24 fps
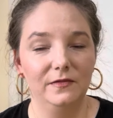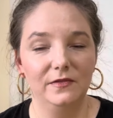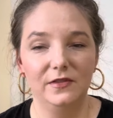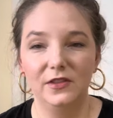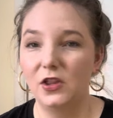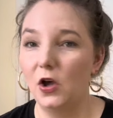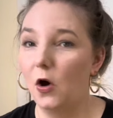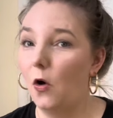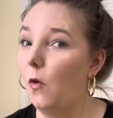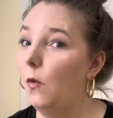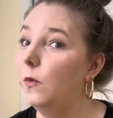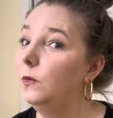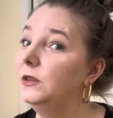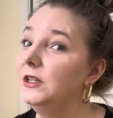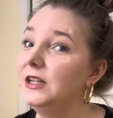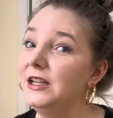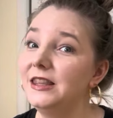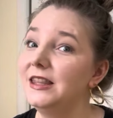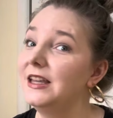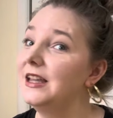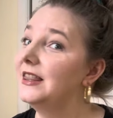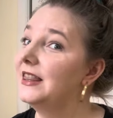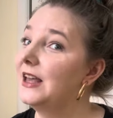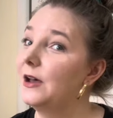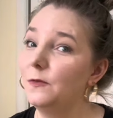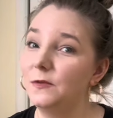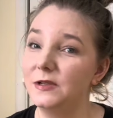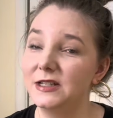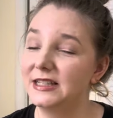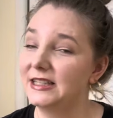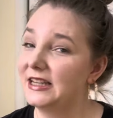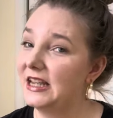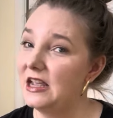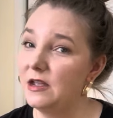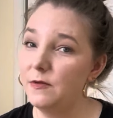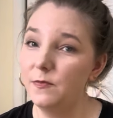The only thing that was
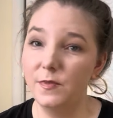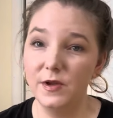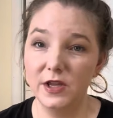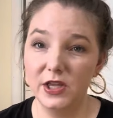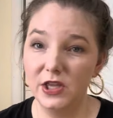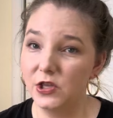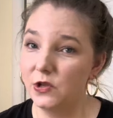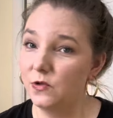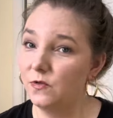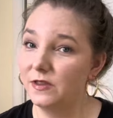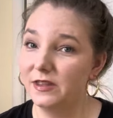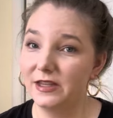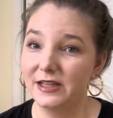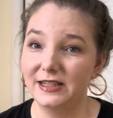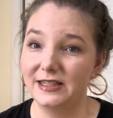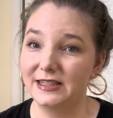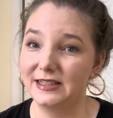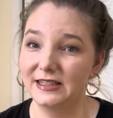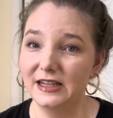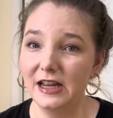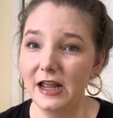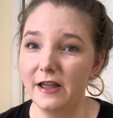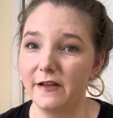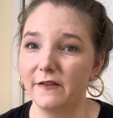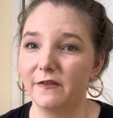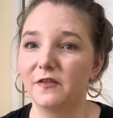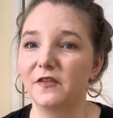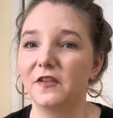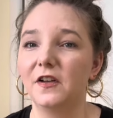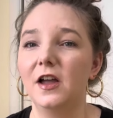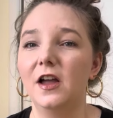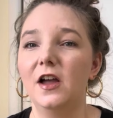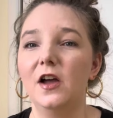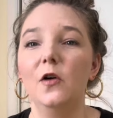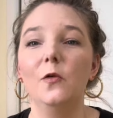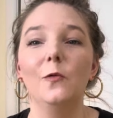keeping you this safe
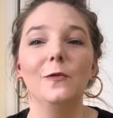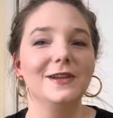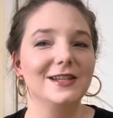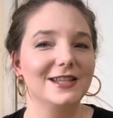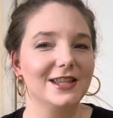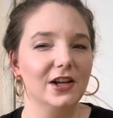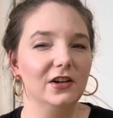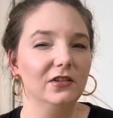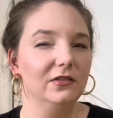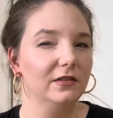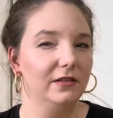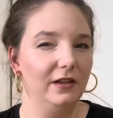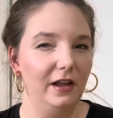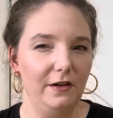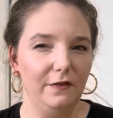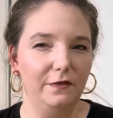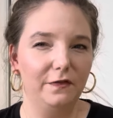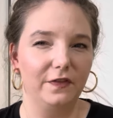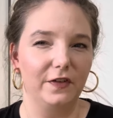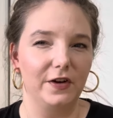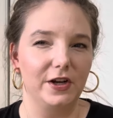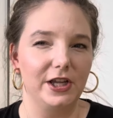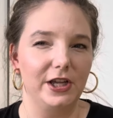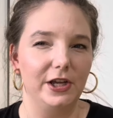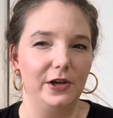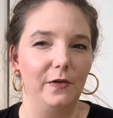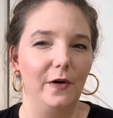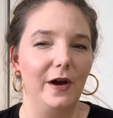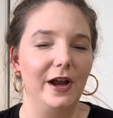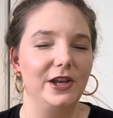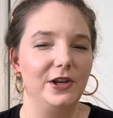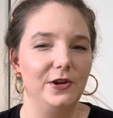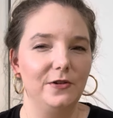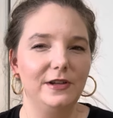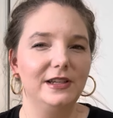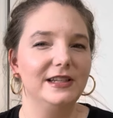was their love for you,
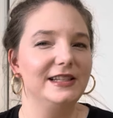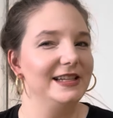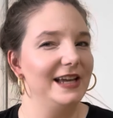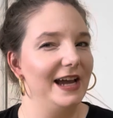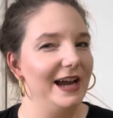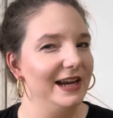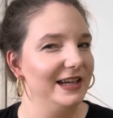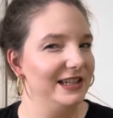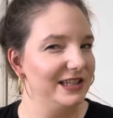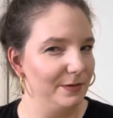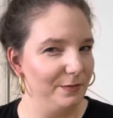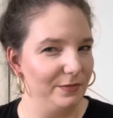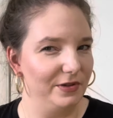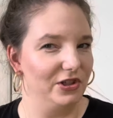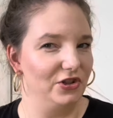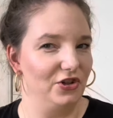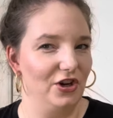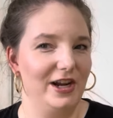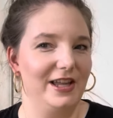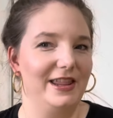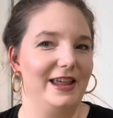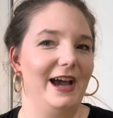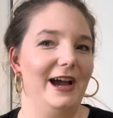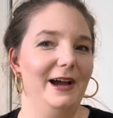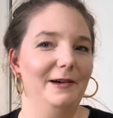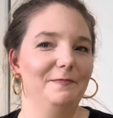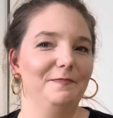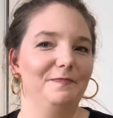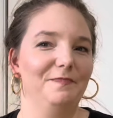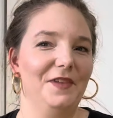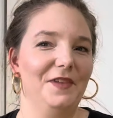and you decided to betray that.